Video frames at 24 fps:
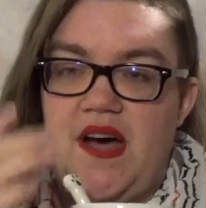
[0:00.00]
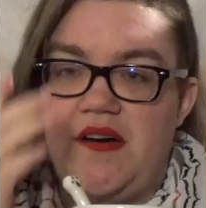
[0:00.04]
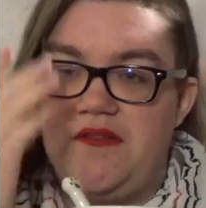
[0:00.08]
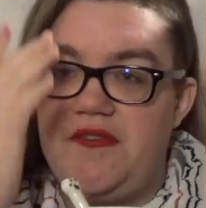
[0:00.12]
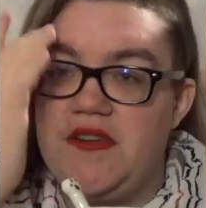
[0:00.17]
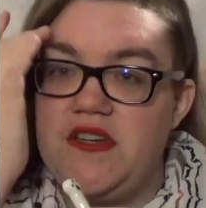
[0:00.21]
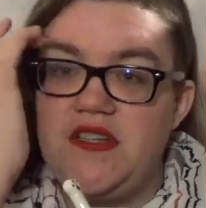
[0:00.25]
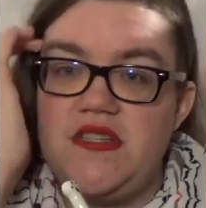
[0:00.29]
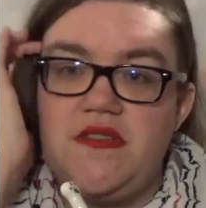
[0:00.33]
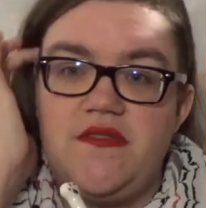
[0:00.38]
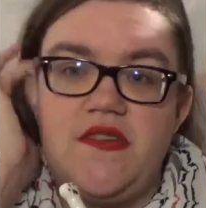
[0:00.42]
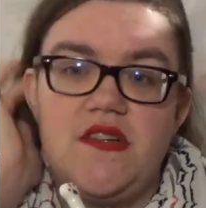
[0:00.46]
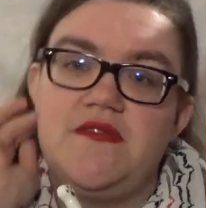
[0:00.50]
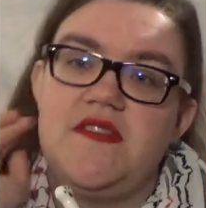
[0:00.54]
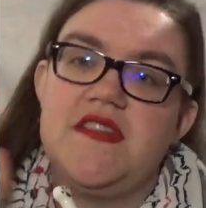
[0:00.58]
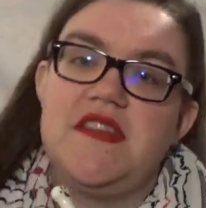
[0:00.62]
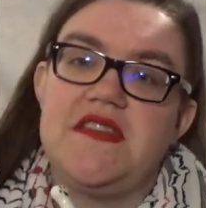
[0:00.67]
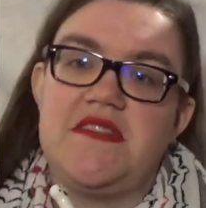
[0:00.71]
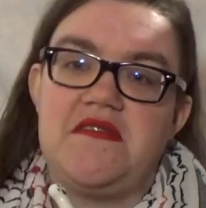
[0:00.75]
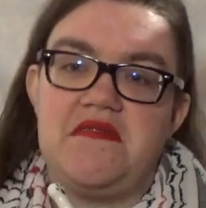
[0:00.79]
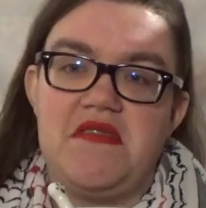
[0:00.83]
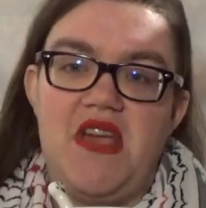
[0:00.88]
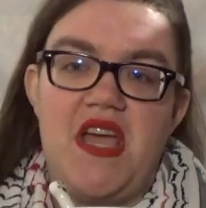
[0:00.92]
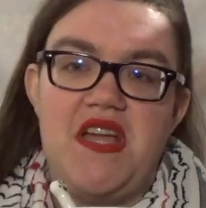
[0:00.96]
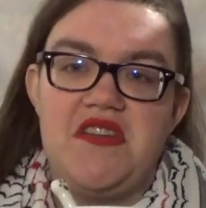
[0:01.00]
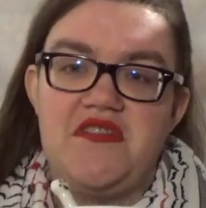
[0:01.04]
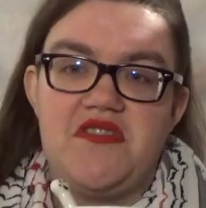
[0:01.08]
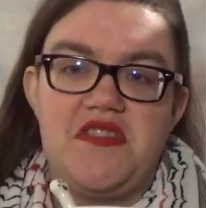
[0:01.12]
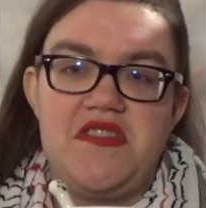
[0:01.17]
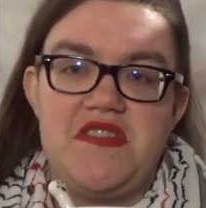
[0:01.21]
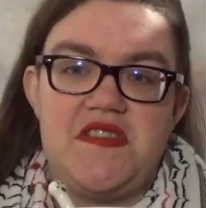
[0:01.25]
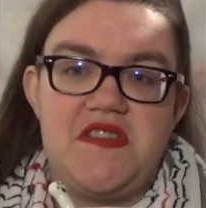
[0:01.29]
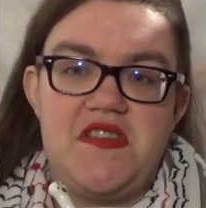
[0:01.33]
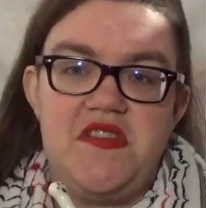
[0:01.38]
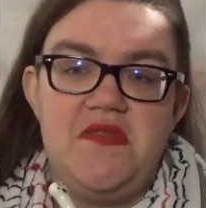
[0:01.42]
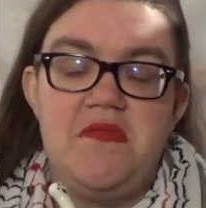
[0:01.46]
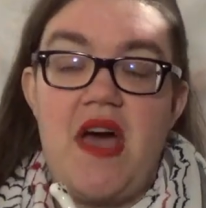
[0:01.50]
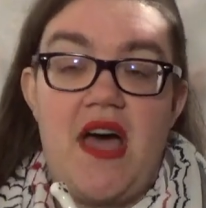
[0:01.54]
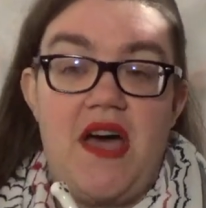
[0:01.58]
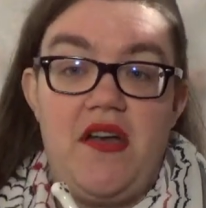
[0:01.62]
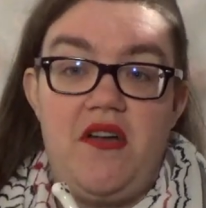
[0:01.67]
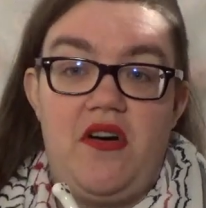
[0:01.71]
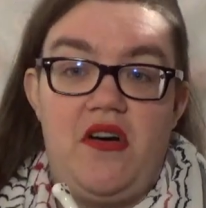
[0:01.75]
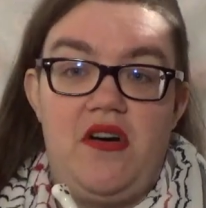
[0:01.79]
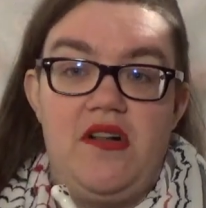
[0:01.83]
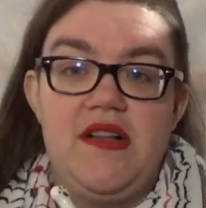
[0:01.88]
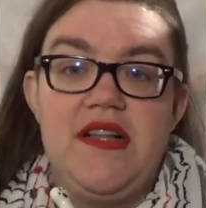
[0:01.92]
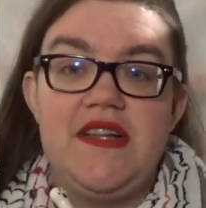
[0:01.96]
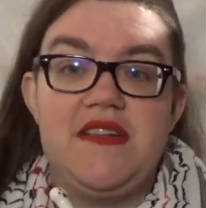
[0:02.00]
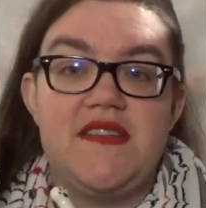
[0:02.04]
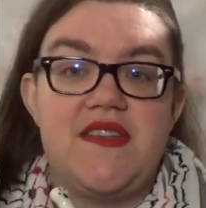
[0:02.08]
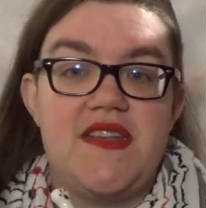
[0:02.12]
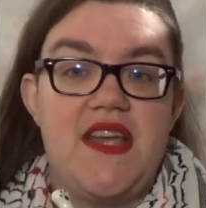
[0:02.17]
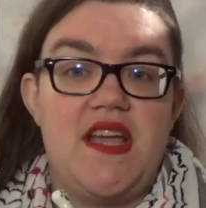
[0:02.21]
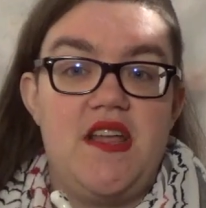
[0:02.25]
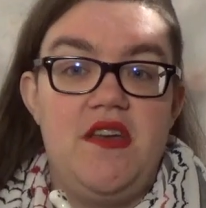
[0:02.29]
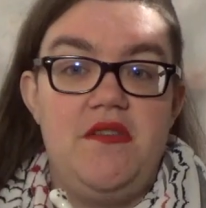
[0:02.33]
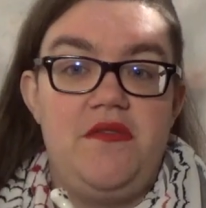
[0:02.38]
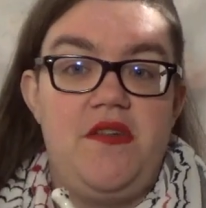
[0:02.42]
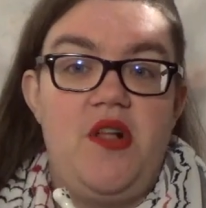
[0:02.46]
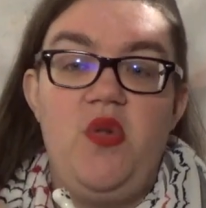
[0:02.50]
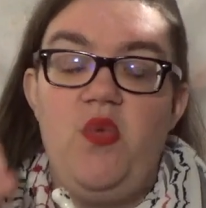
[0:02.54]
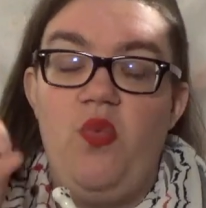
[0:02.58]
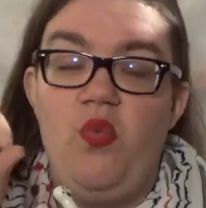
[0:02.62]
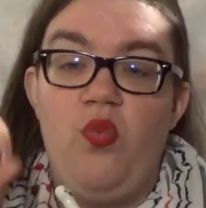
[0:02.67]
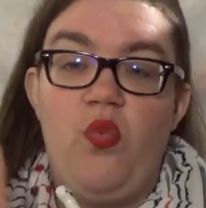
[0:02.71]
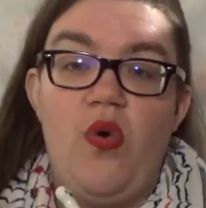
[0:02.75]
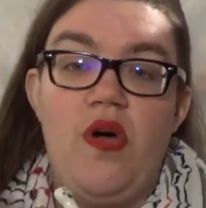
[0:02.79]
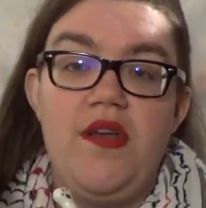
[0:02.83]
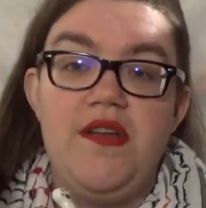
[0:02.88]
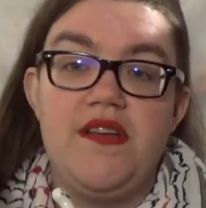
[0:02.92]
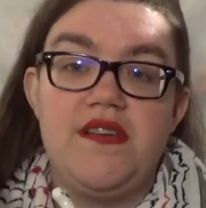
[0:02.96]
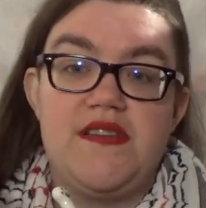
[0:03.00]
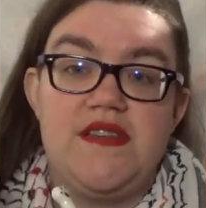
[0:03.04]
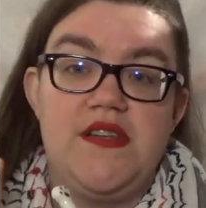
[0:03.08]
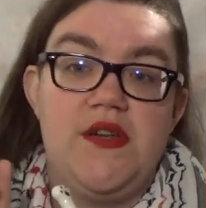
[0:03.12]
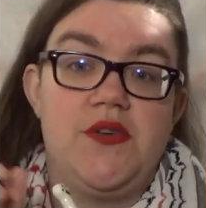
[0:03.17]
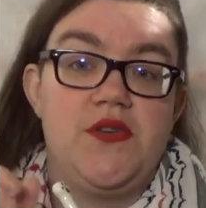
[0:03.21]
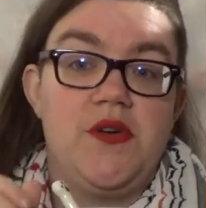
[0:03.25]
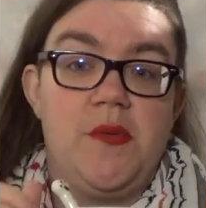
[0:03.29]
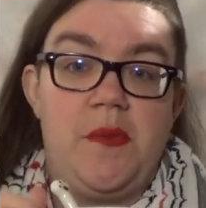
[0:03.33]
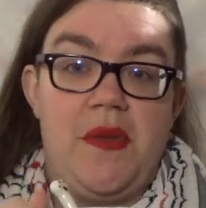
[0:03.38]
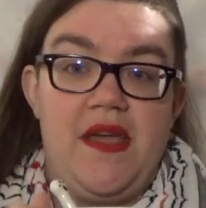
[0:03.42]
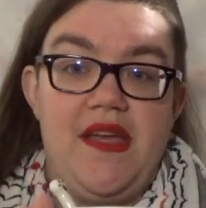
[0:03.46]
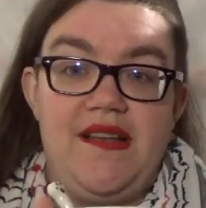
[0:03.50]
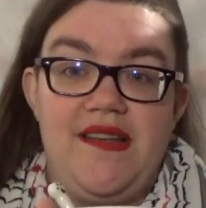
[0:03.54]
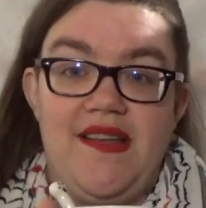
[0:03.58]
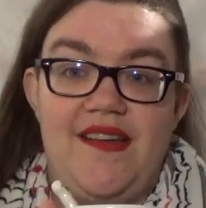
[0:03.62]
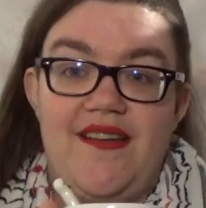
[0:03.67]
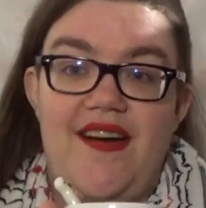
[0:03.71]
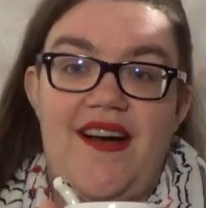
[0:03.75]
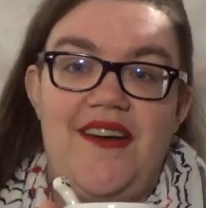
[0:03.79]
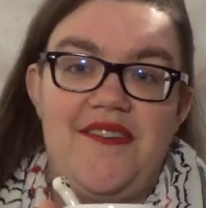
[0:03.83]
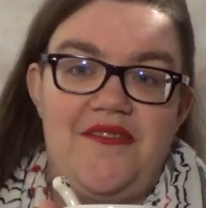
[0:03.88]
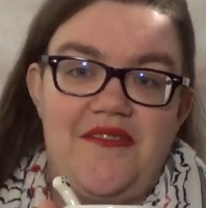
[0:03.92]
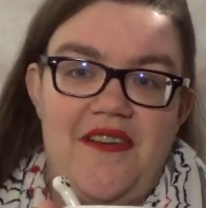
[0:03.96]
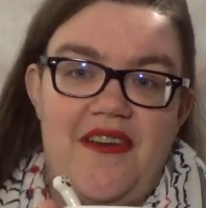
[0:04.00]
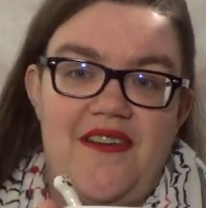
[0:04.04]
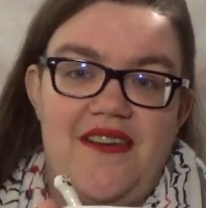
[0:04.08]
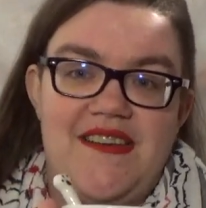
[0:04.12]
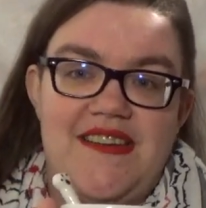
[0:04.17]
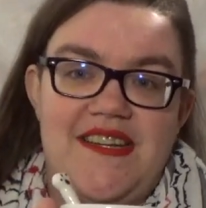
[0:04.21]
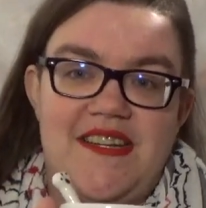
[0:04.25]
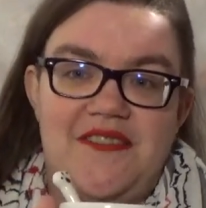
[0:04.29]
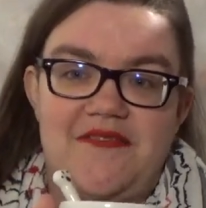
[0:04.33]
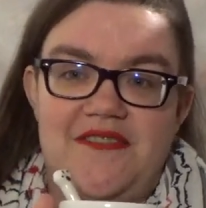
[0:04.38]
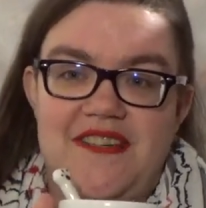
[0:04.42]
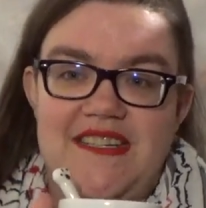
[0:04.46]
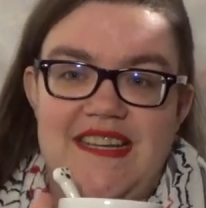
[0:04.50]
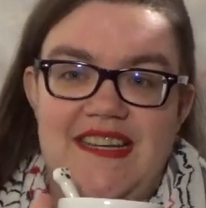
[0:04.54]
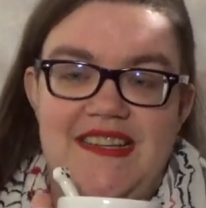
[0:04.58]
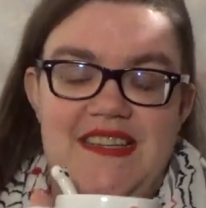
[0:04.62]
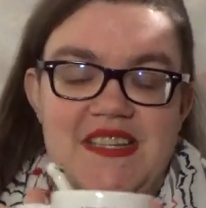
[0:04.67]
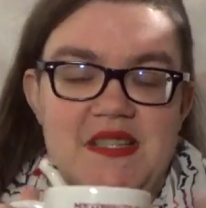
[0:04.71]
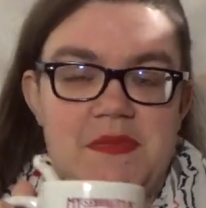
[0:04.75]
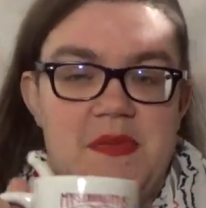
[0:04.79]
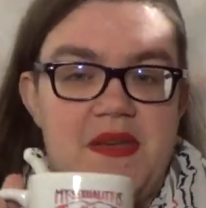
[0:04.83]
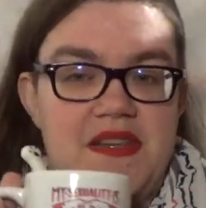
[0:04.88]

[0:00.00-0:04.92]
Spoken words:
first of all, if this interests you at all, and second of all, what is your opinion on fairy tale retellings?